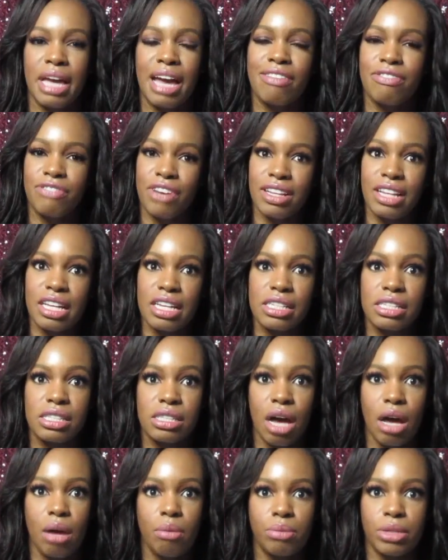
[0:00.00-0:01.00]
I felt like a
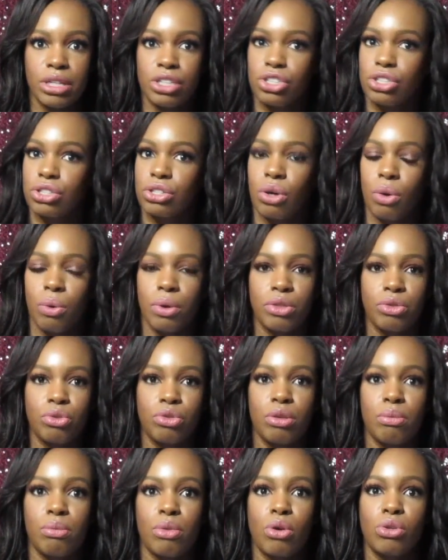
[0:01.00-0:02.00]
zombie just going
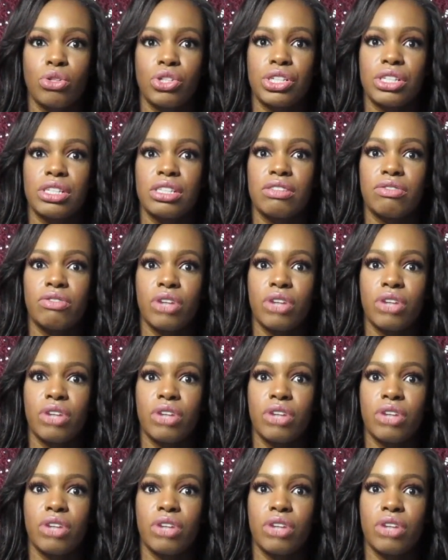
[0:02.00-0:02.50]
through the motions,